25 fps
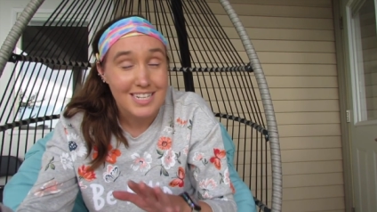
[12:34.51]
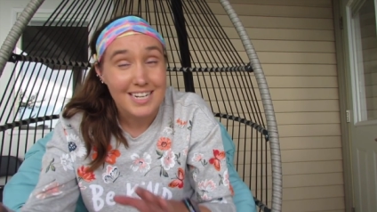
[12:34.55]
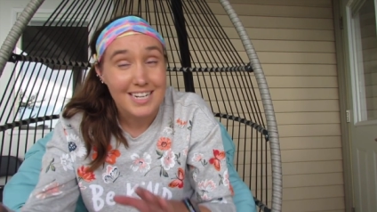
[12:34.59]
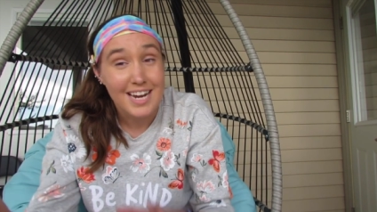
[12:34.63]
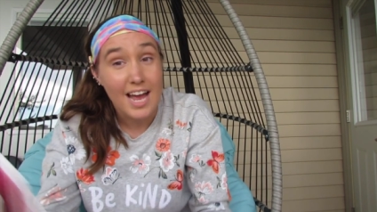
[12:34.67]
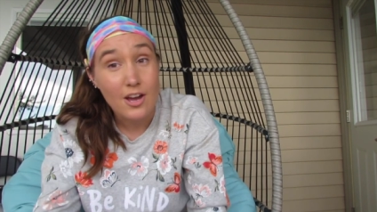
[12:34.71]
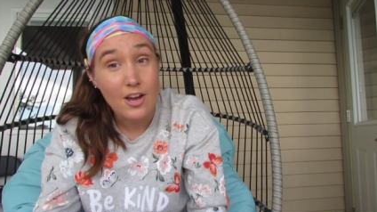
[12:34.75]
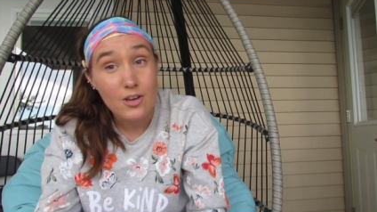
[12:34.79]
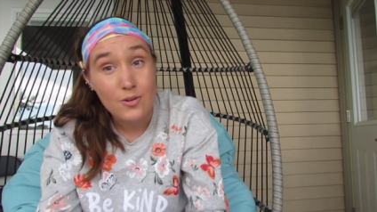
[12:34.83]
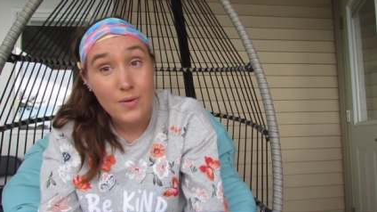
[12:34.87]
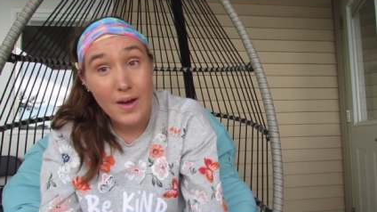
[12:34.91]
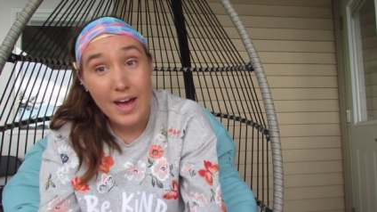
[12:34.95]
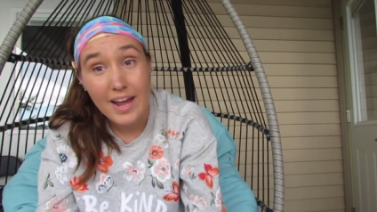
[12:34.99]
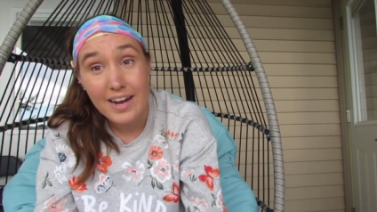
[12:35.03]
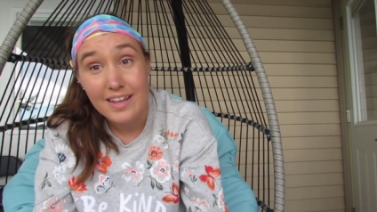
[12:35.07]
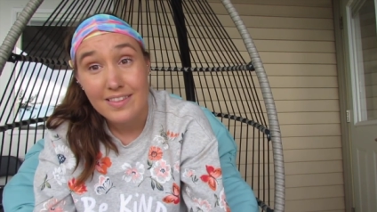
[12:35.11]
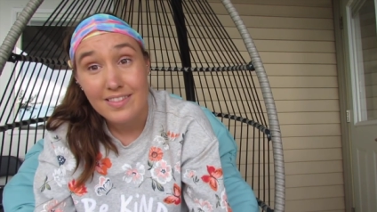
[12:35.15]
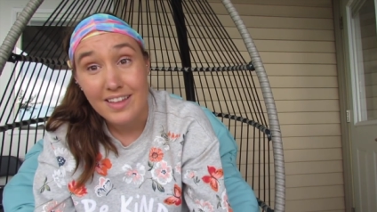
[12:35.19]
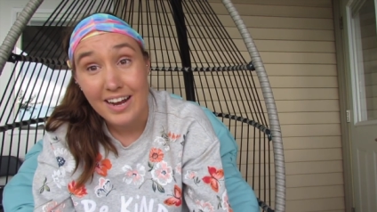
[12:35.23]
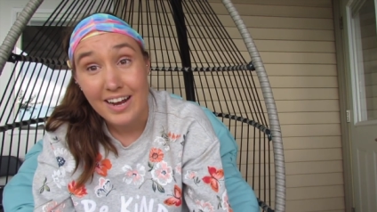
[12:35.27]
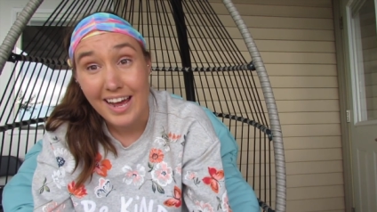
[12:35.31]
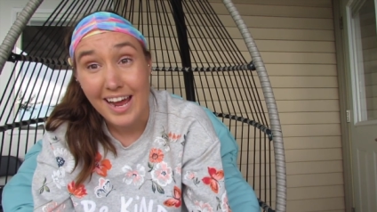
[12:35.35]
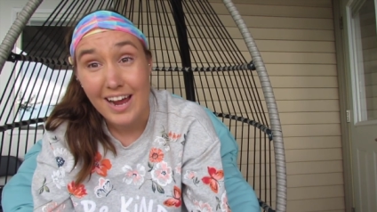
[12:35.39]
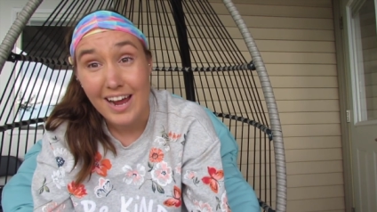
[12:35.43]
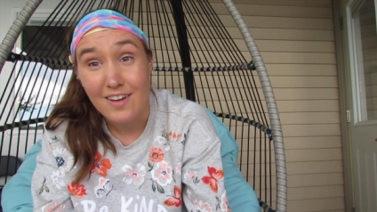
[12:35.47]
And now you add in
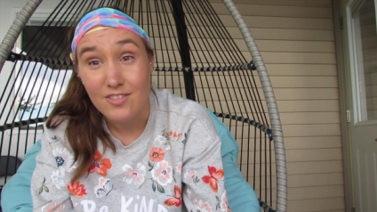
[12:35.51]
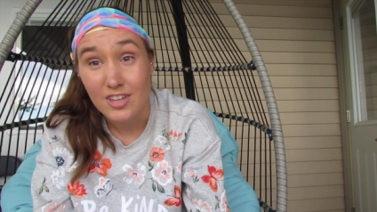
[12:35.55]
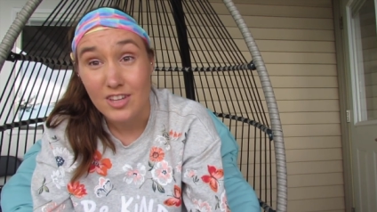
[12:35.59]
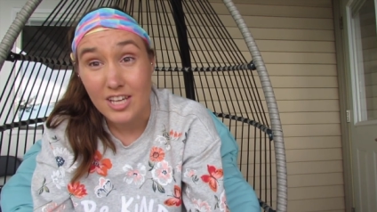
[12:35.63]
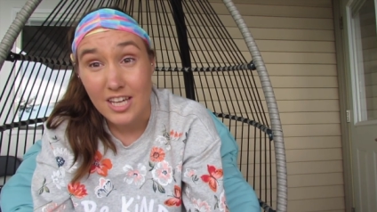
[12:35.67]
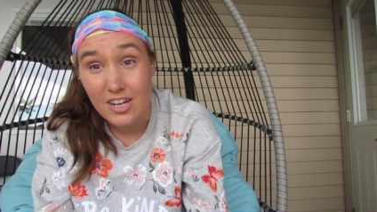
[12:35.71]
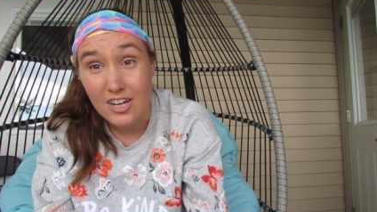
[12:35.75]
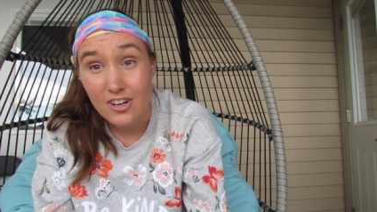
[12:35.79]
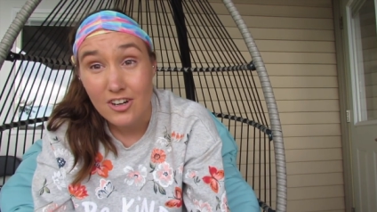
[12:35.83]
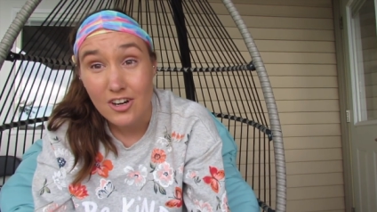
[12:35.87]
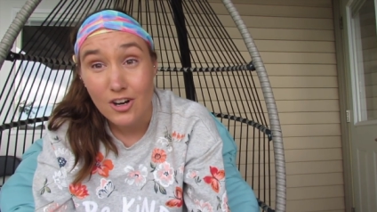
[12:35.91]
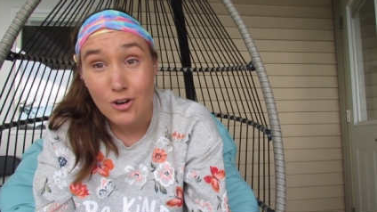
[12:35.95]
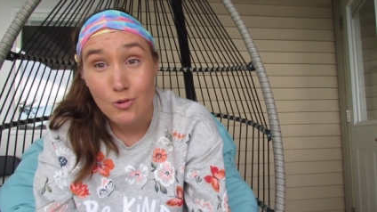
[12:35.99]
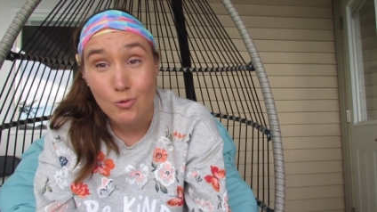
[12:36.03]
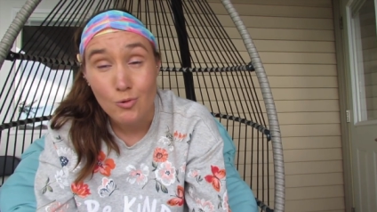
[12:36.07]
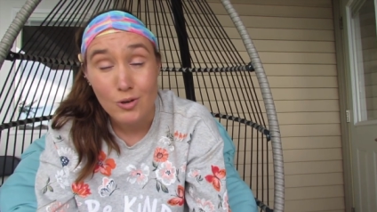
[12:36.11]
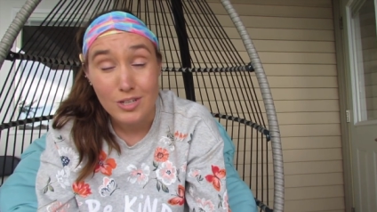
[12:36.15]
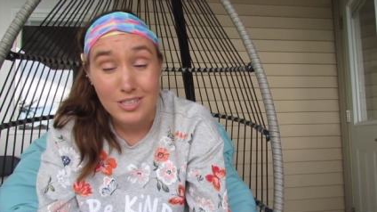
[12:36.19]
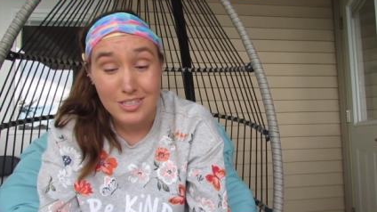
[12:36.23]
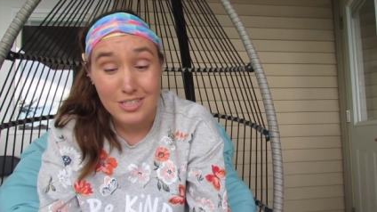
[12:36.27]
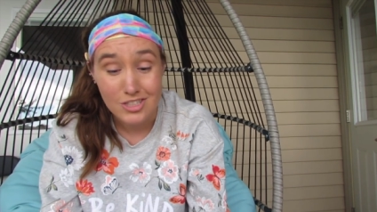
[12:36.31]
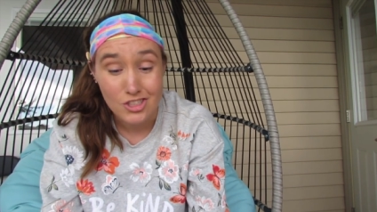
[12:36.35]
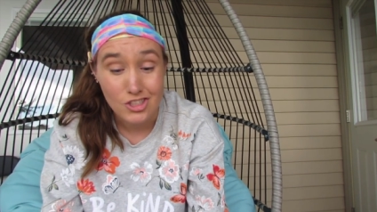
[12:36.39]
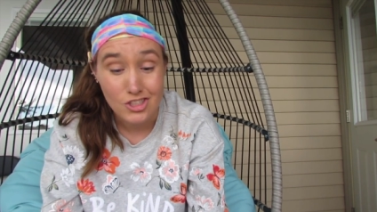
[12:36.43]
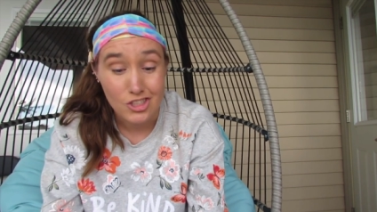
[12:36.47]
that I have the kindergarten
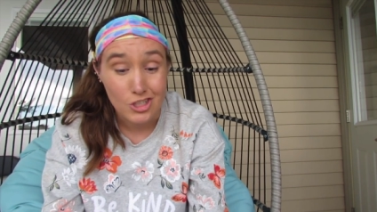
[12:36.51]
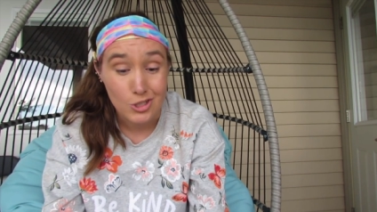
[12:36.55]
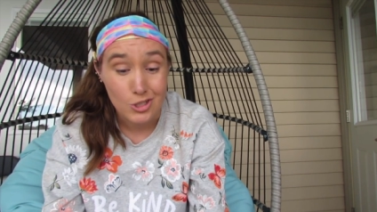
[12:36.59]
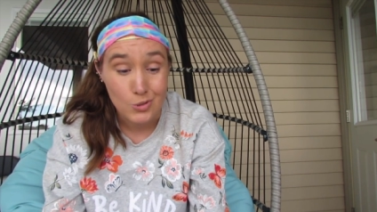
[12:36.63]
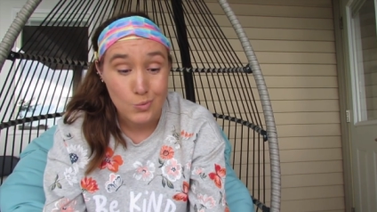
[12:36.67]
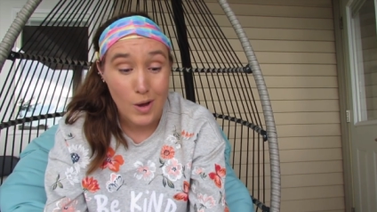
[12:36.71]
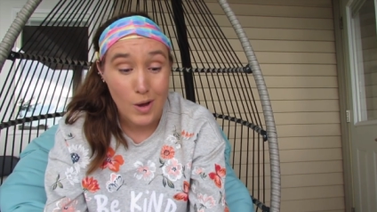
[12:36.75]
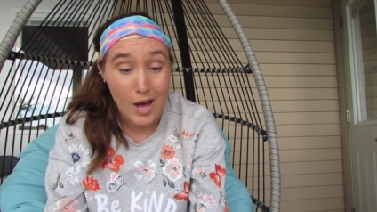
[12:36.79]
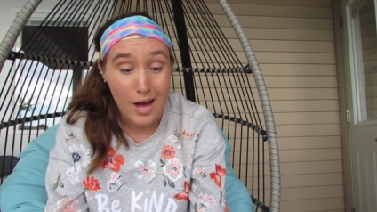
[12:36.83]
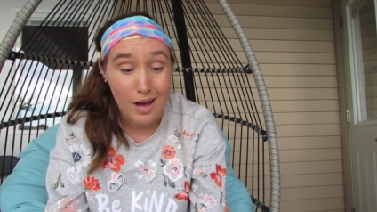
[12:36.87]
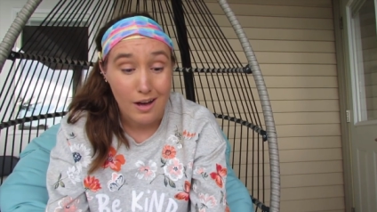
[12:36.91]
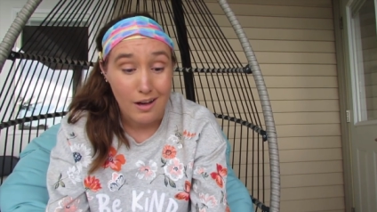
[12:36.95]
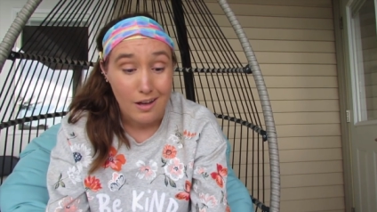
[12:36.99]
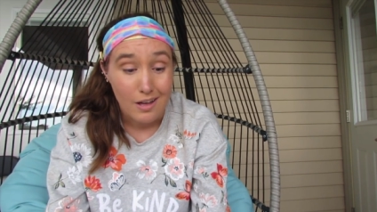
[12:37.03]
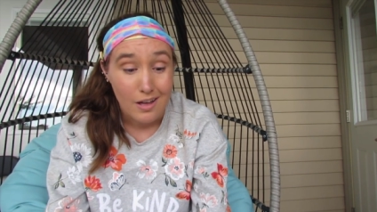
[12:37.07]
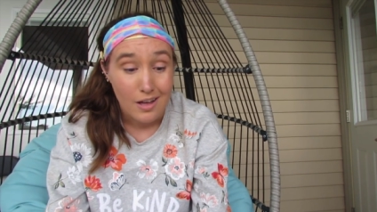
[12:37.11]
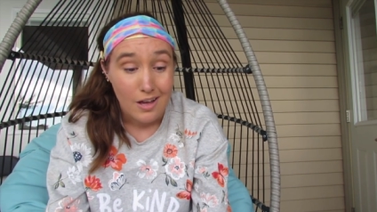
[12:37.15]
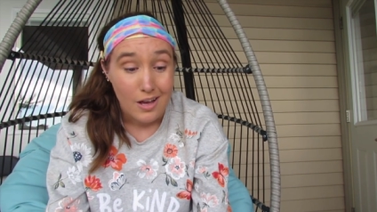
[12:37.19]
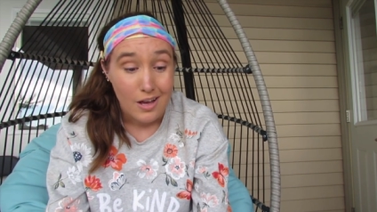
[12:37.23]
ones this year as well.